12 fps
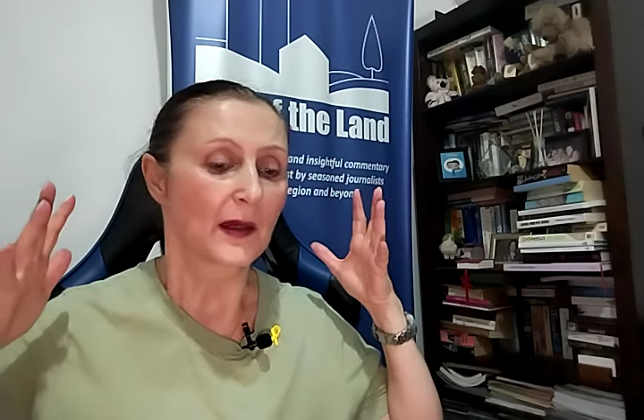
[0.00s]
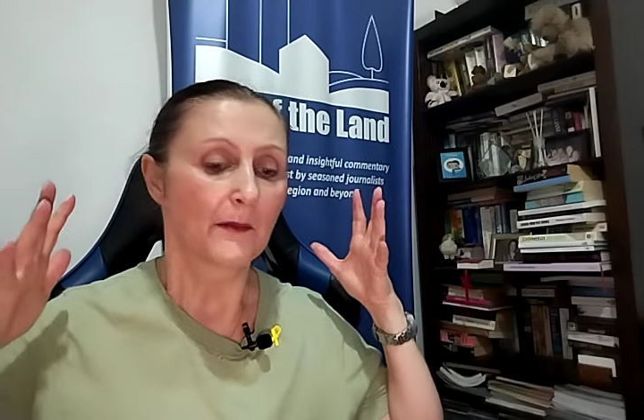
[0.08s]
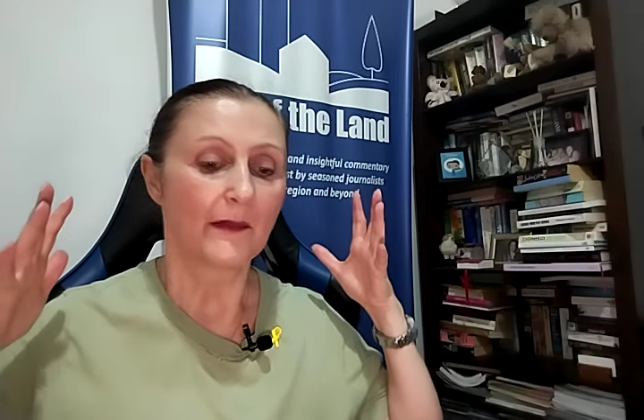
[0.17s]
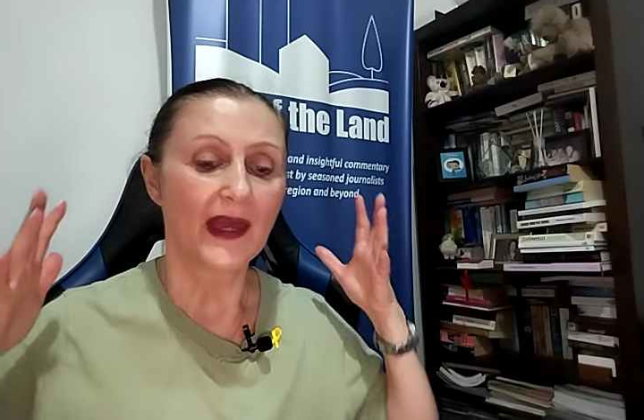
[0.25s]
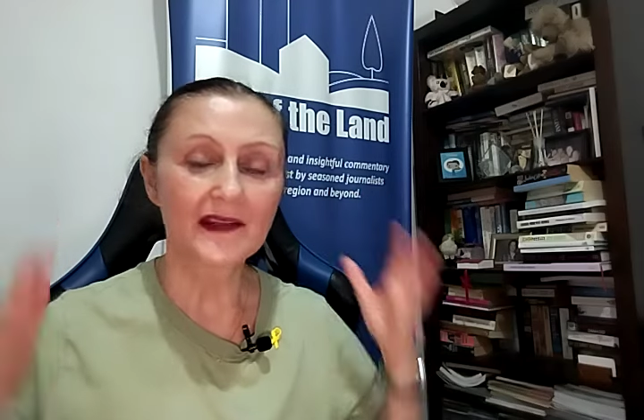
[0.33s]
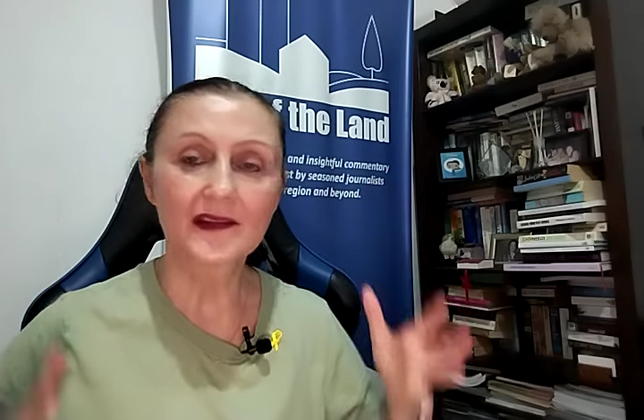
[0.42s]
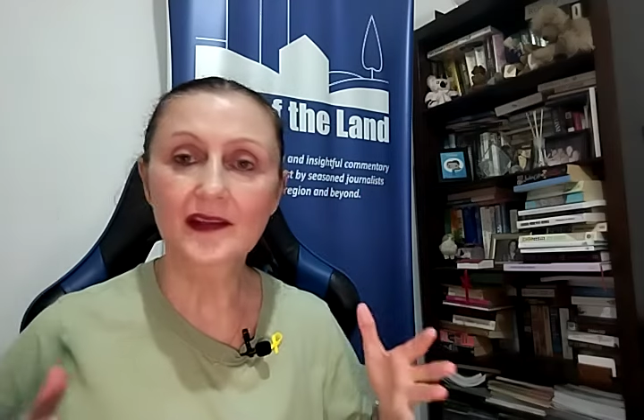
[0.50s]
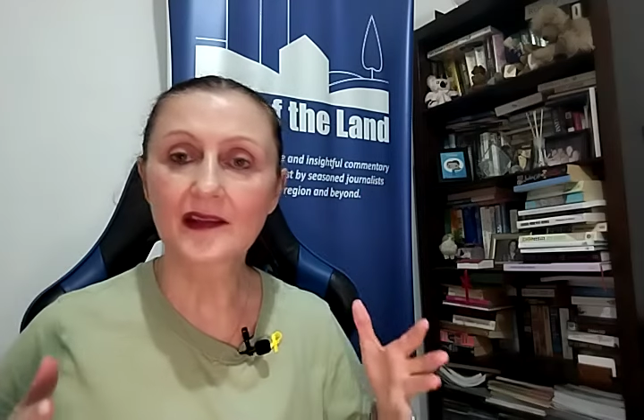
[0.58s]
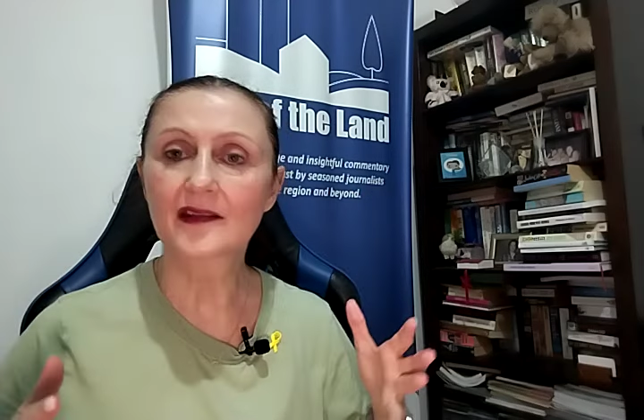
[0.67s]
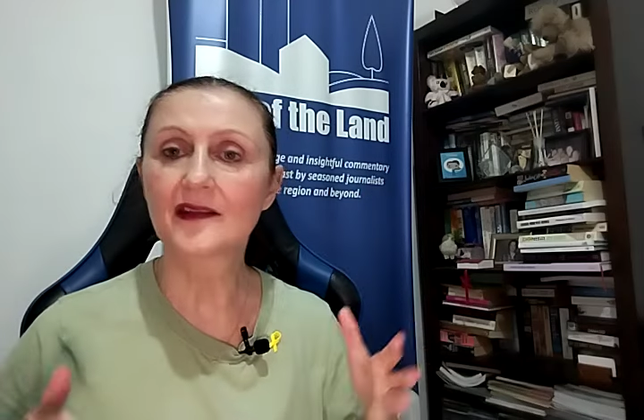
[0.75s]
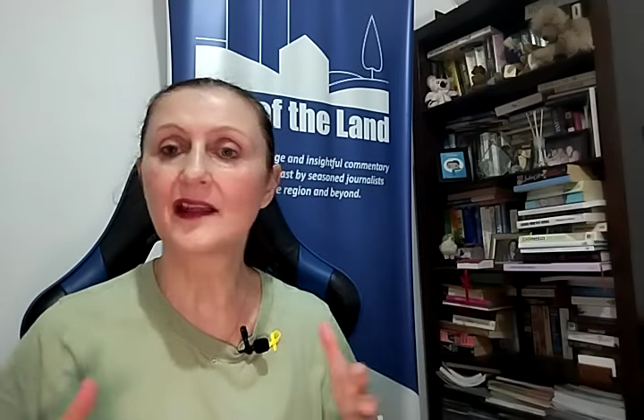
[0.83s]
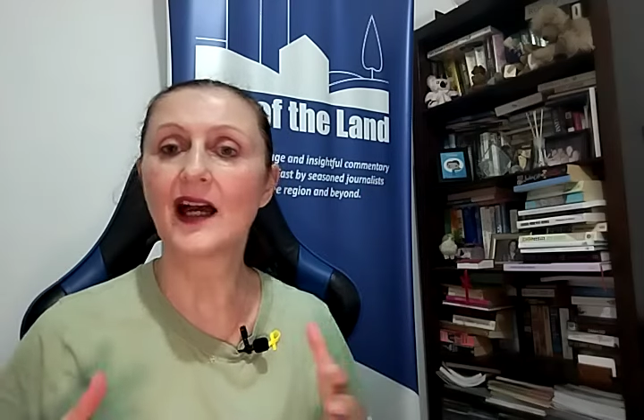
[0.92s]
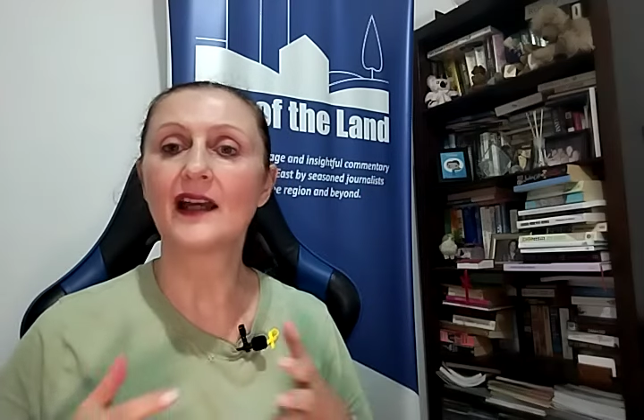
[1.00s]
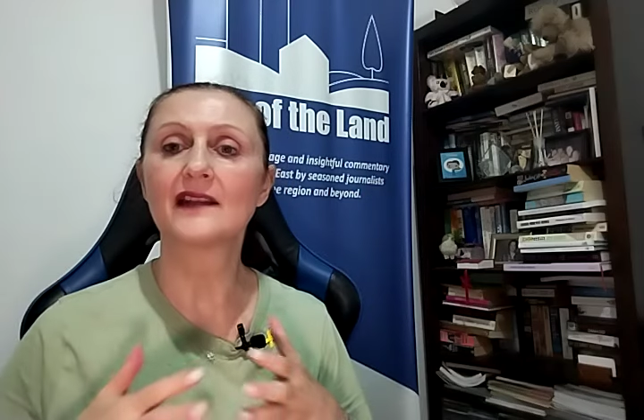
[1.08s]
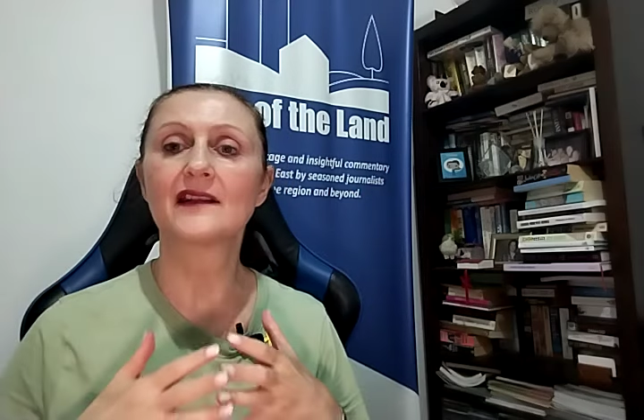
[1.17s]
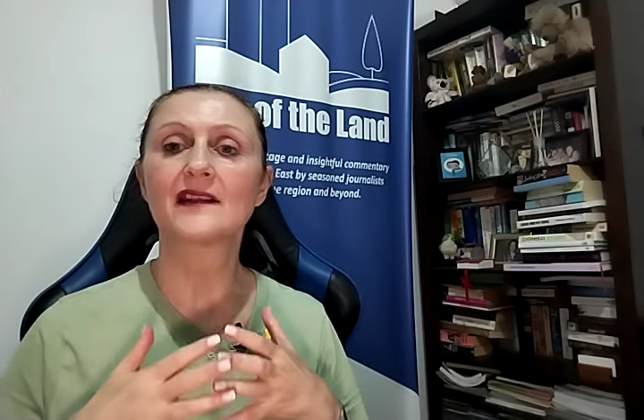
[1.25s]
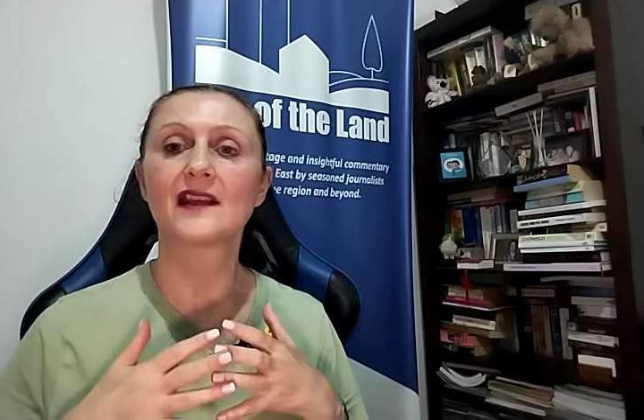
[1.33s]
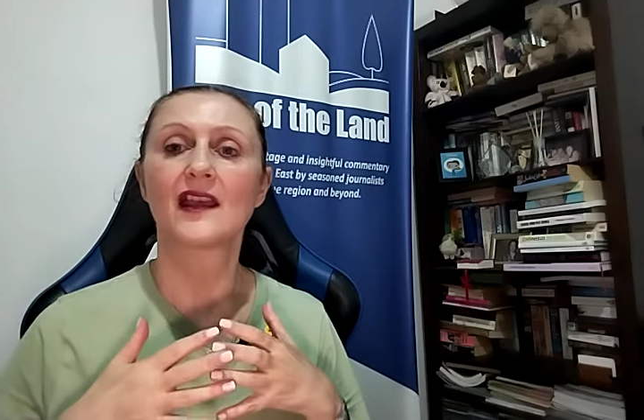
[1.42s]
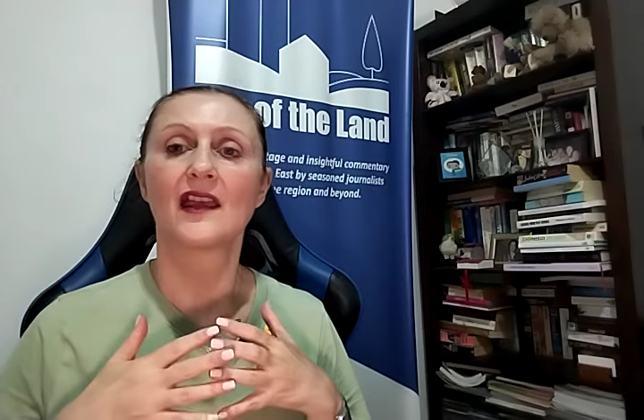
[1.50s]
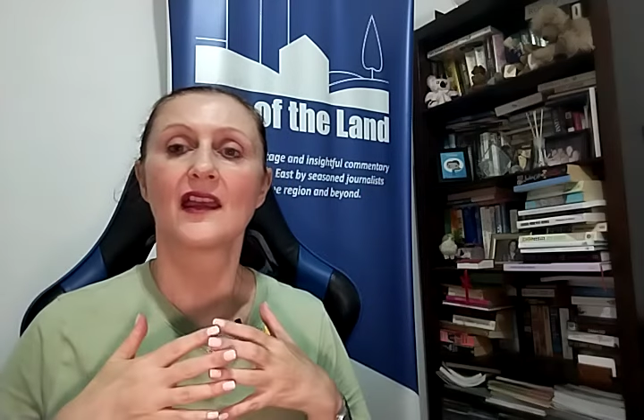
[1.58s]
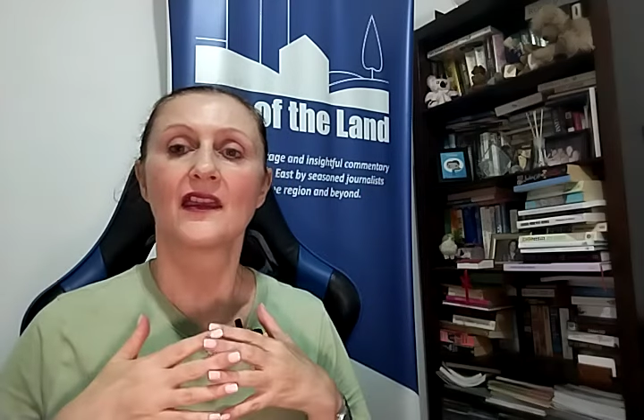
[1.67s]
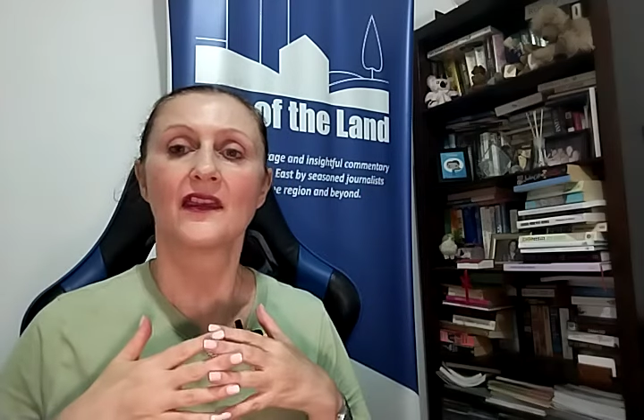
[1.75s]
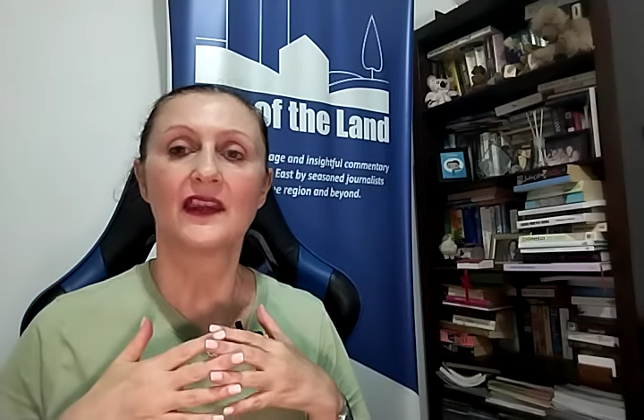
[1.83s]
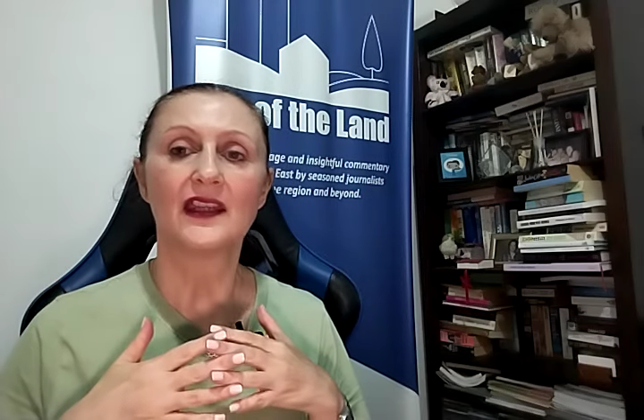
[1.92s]
massacre sites,
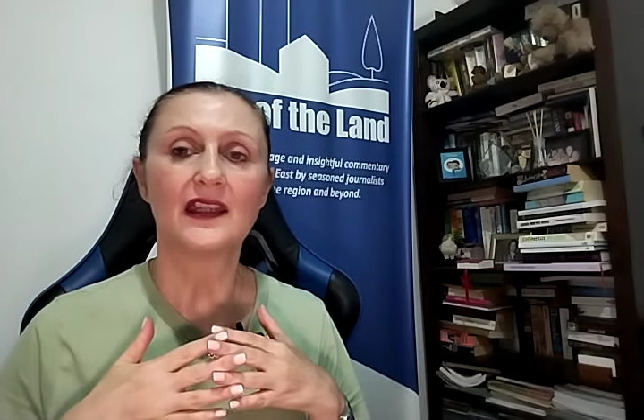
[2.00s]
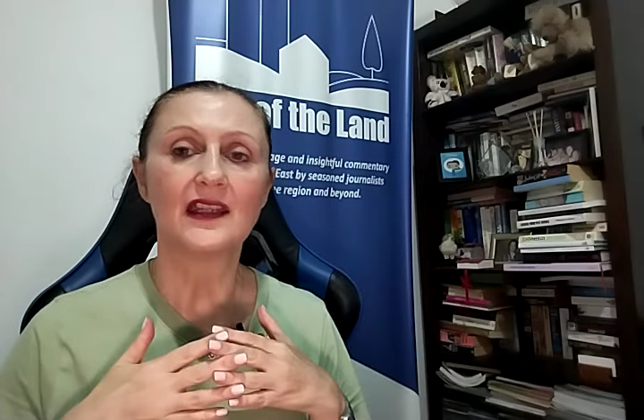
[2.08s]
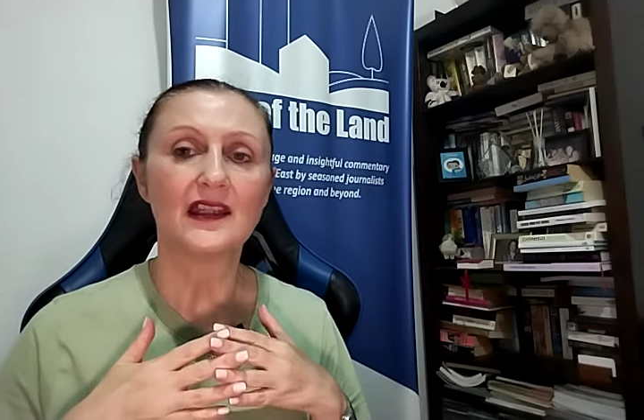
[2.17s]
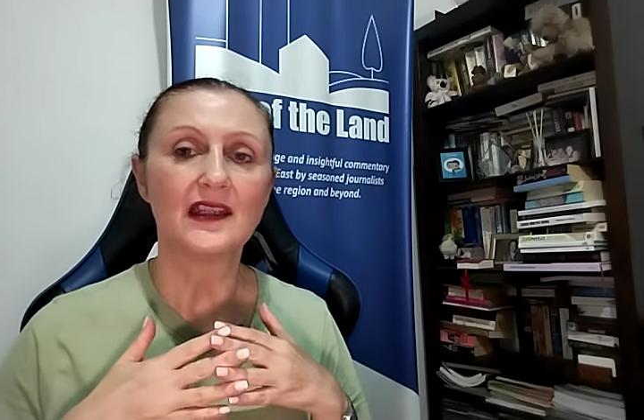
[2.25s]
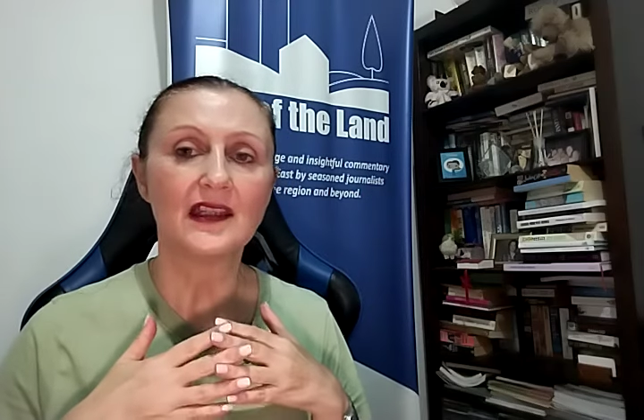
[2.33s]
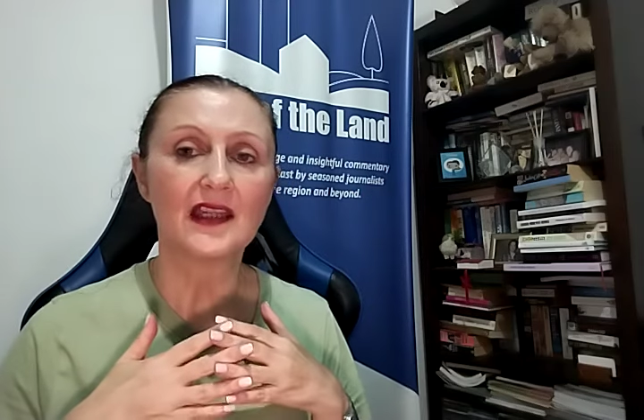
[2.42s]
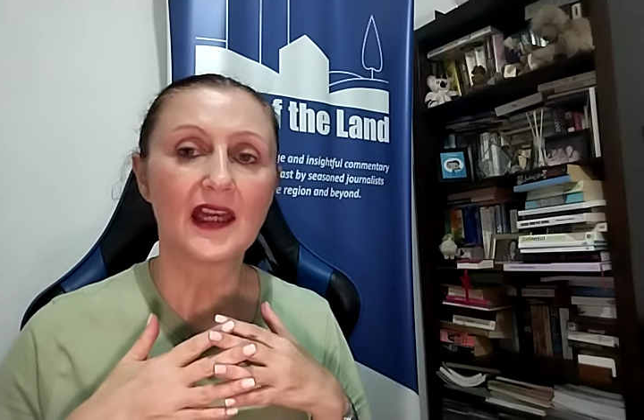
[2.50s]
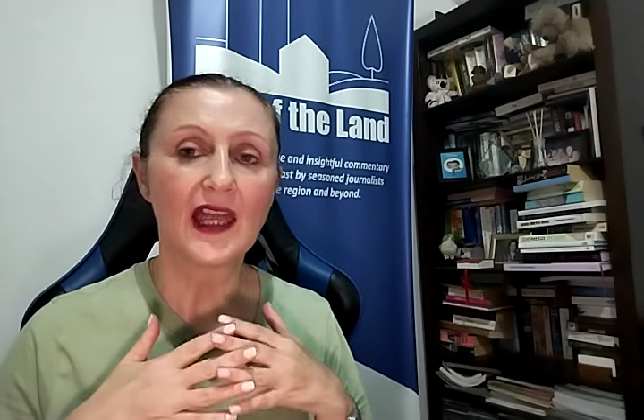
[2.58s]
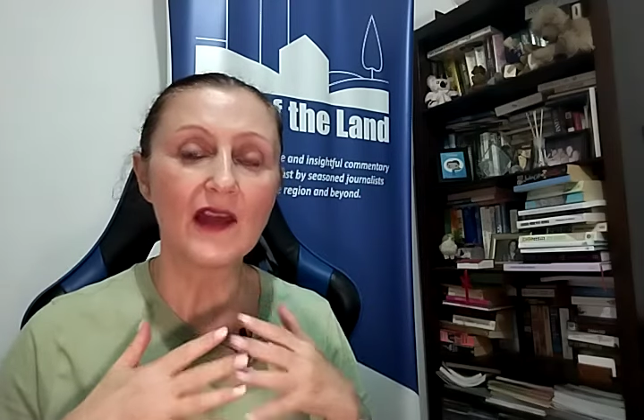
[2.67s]
the